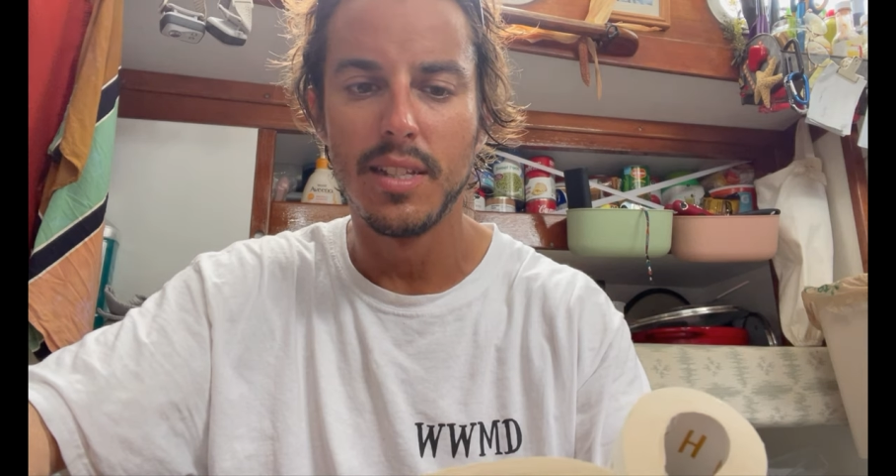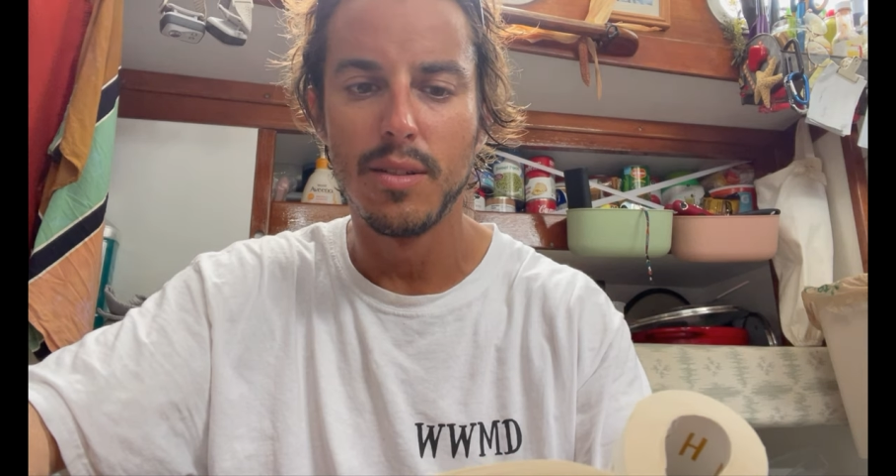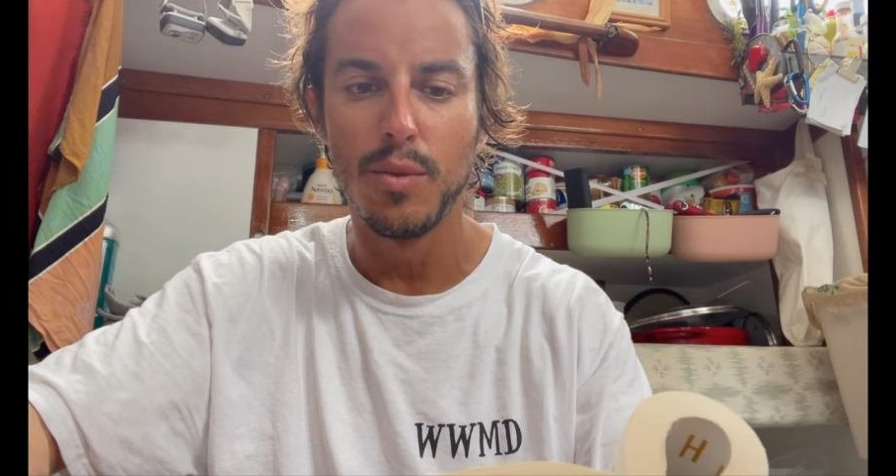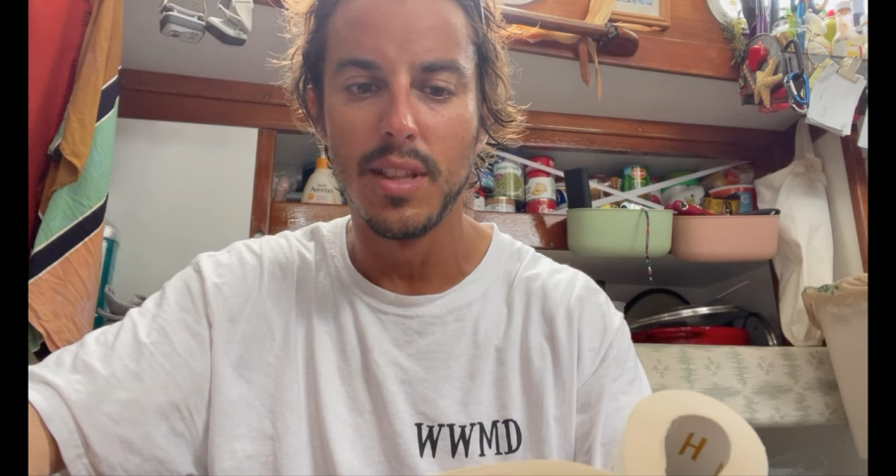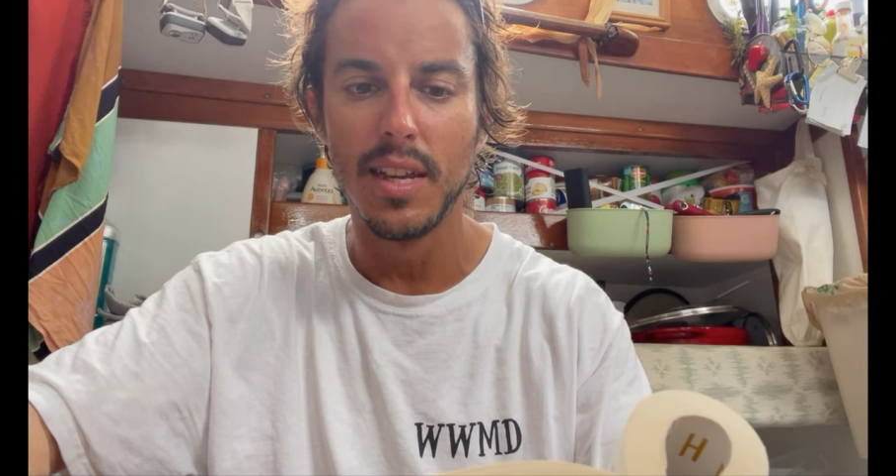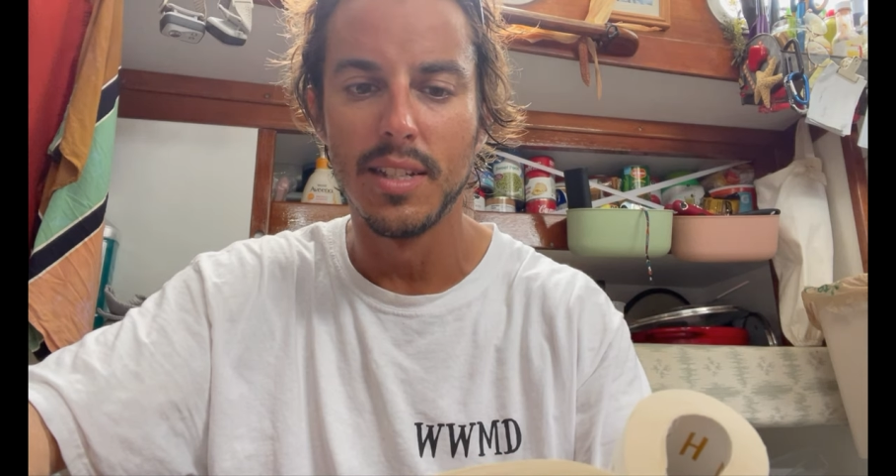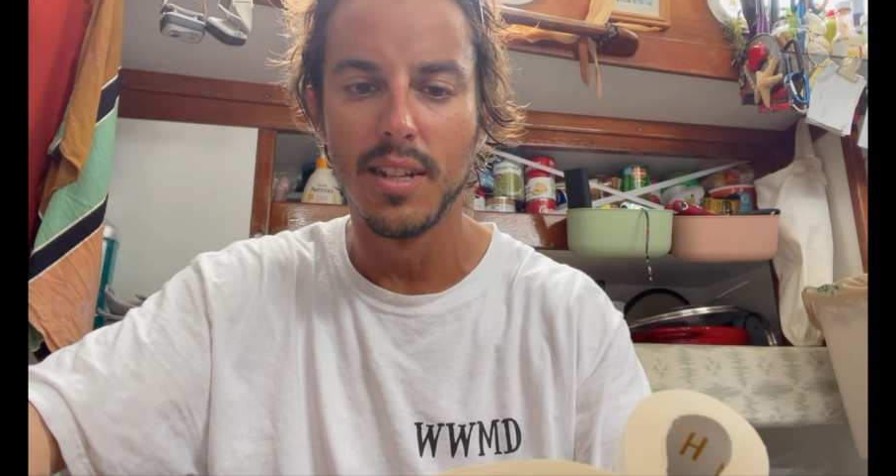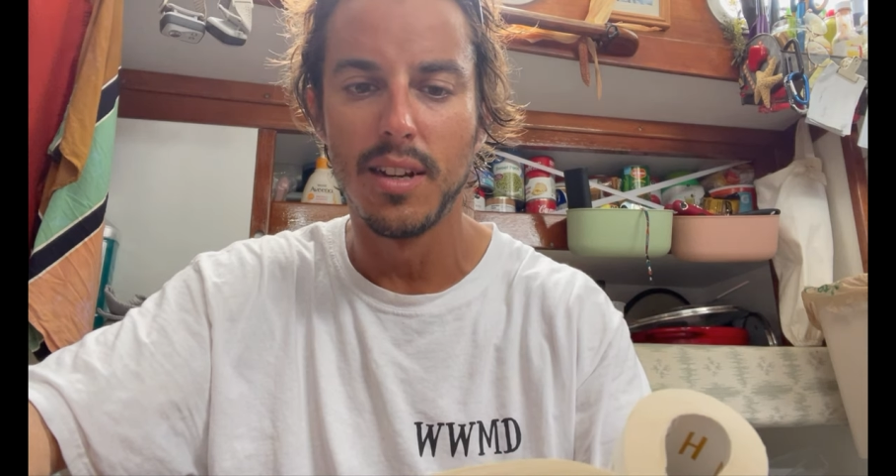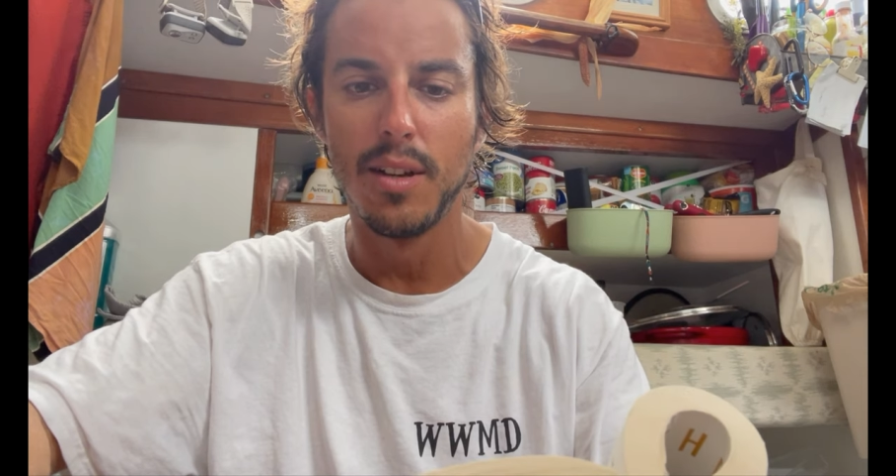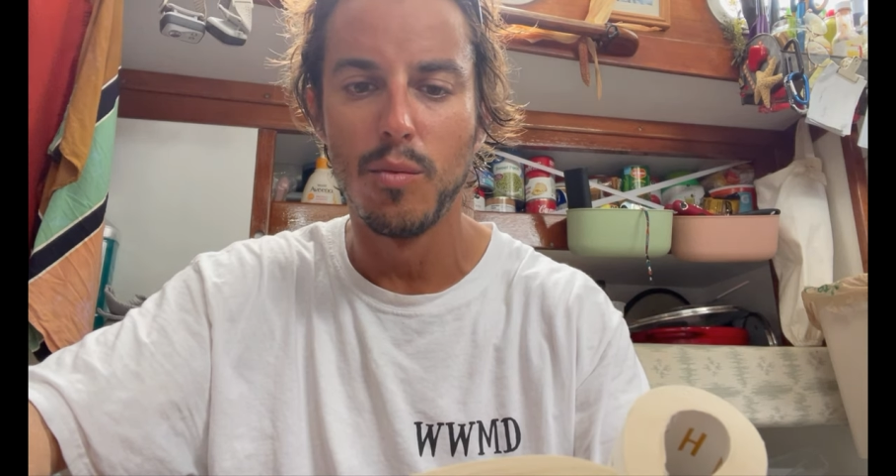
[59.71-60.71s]
when they
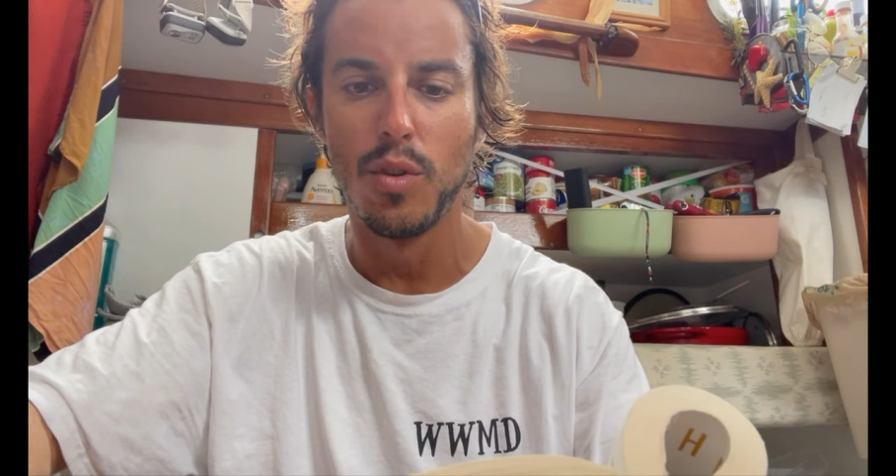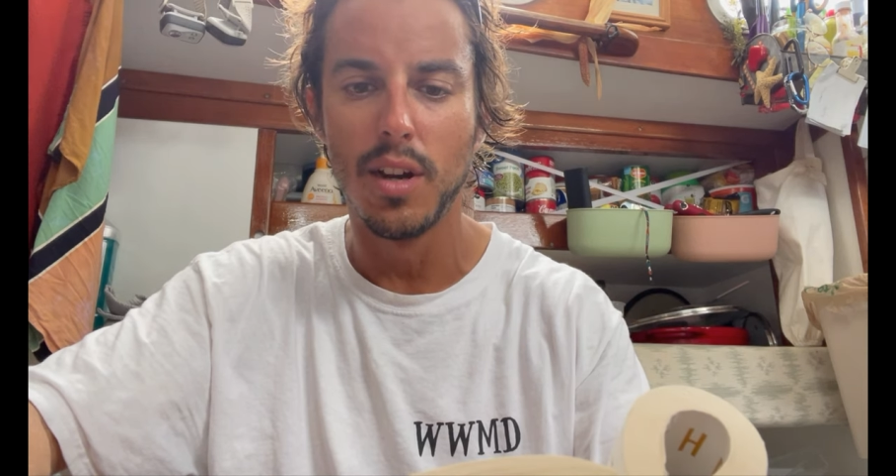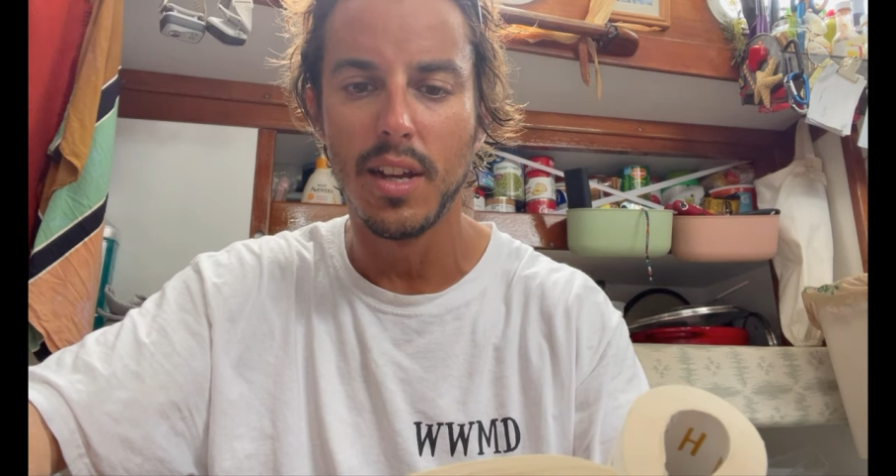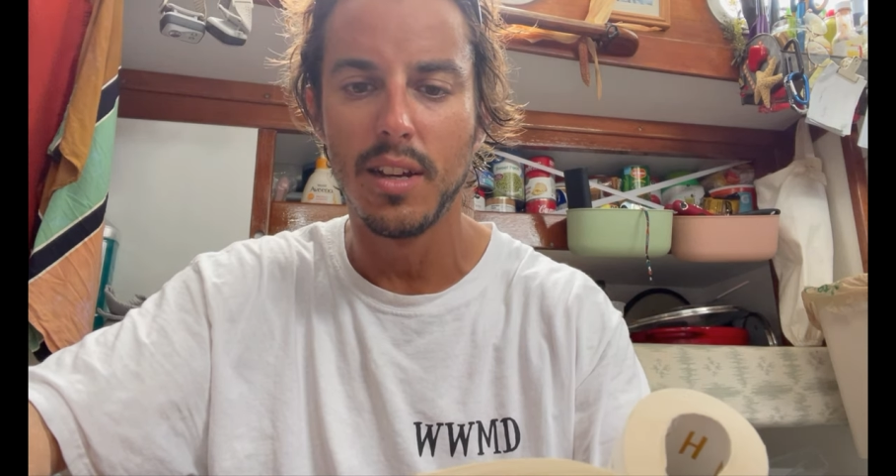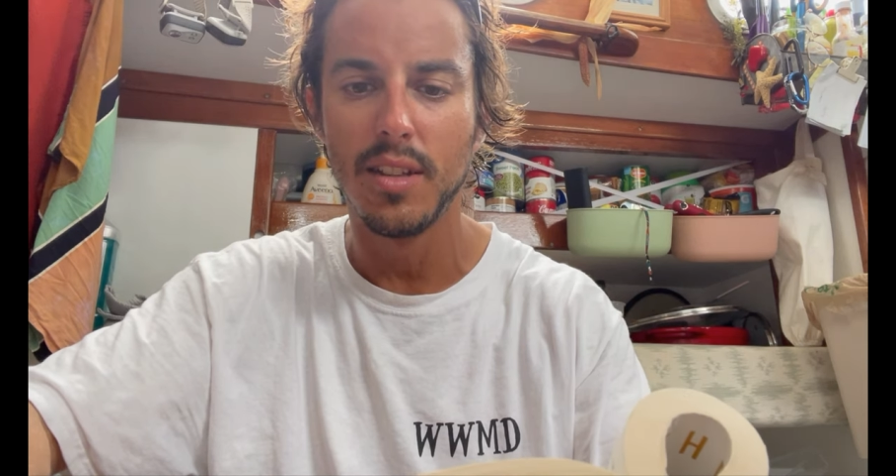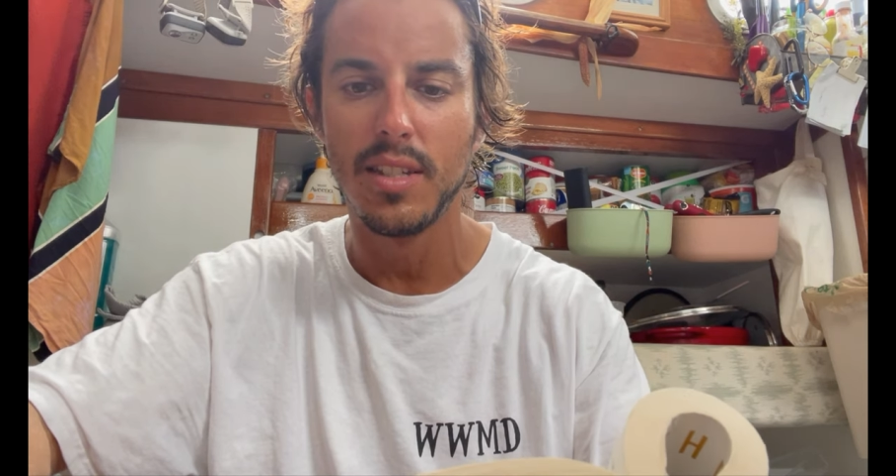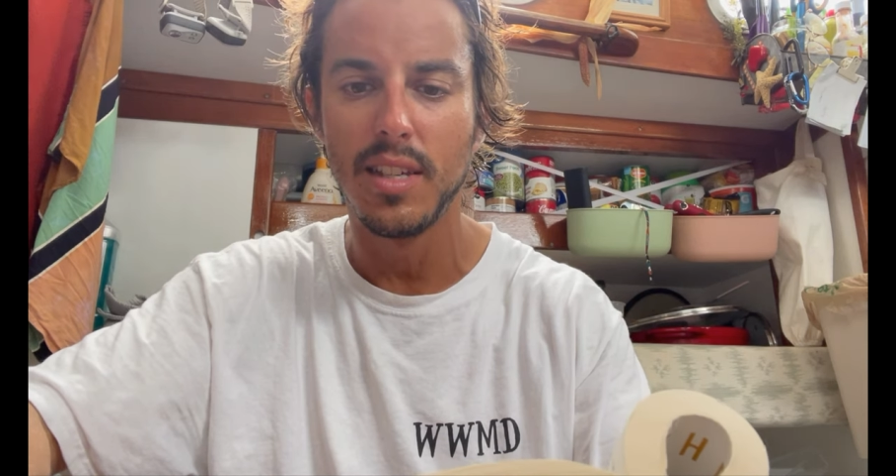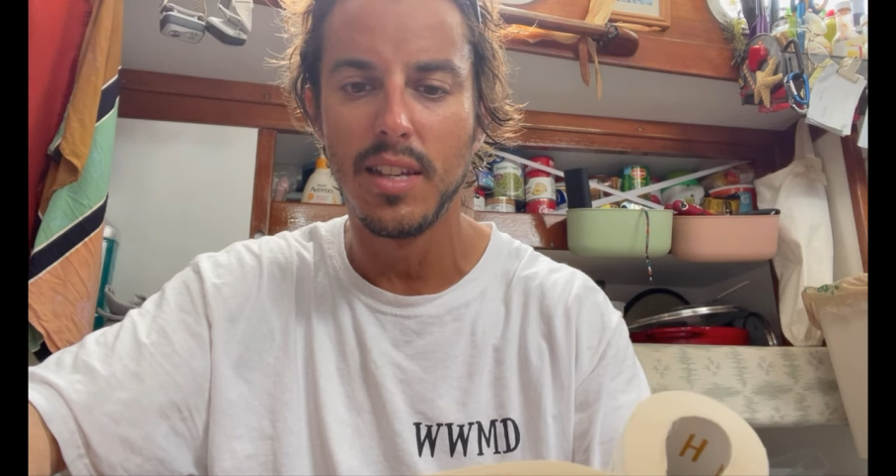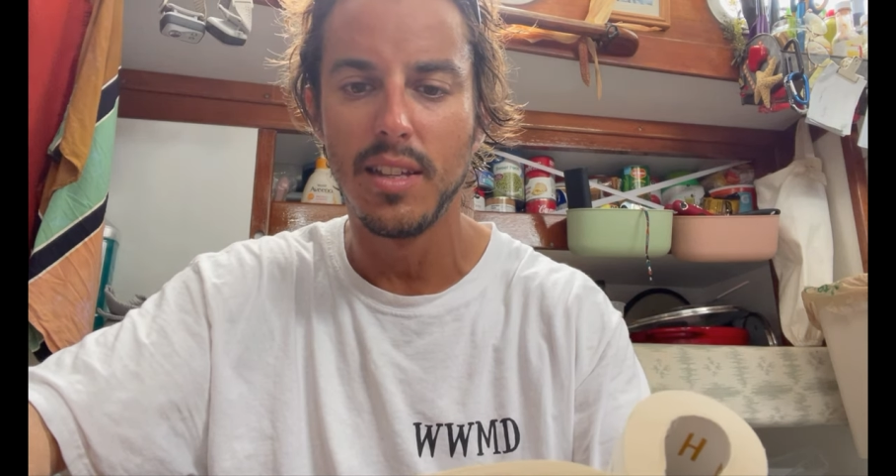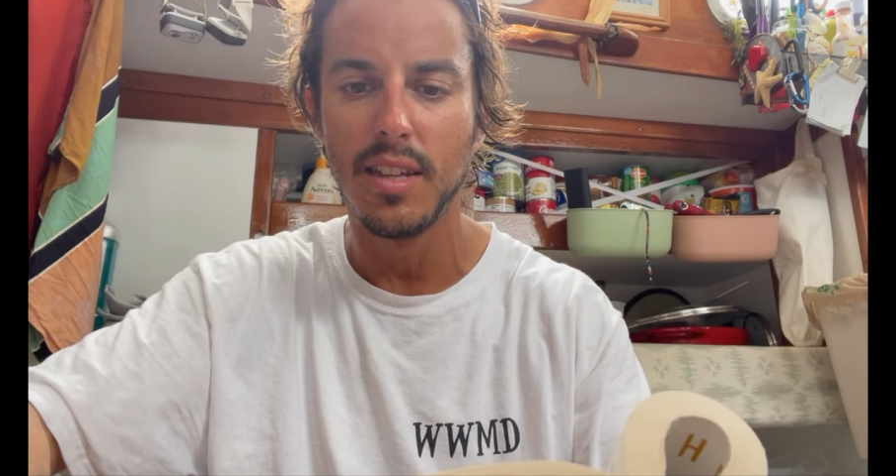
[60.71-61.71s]
saw him walking on the sea,